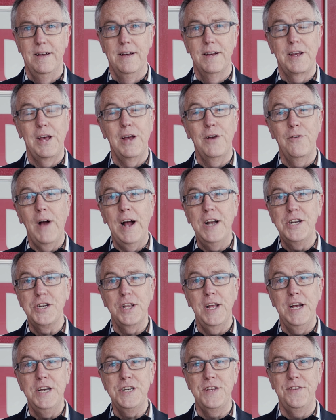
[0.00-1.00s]

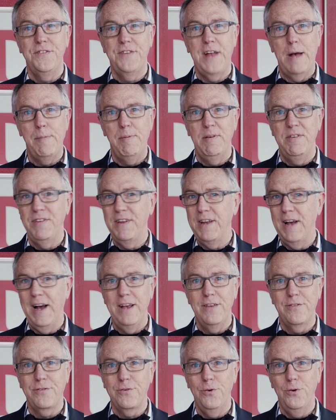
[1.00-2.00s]
Congratulations, Tappan Zee
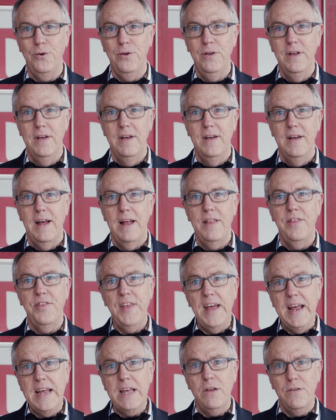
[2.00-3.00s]
High School, and
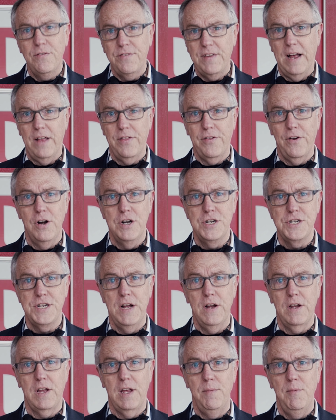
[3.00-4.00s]
thank you, South
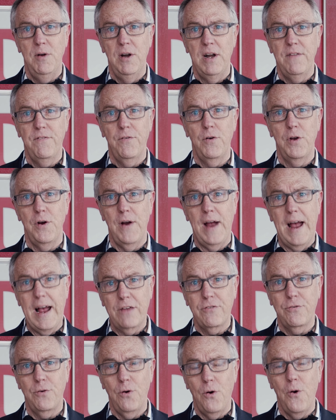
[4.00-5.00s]
Orangetown community, for your
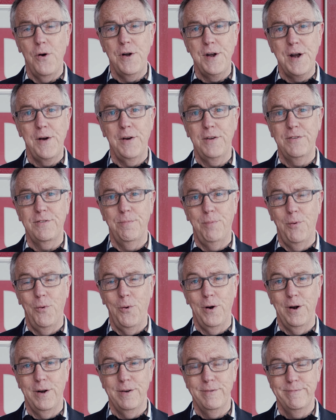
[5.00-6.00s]
extraordinary
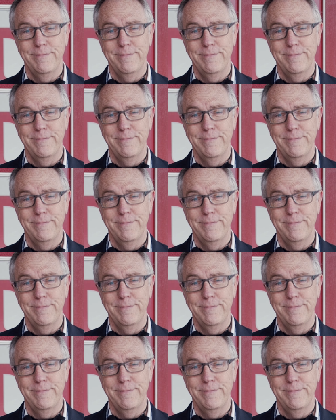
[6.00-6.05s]
support.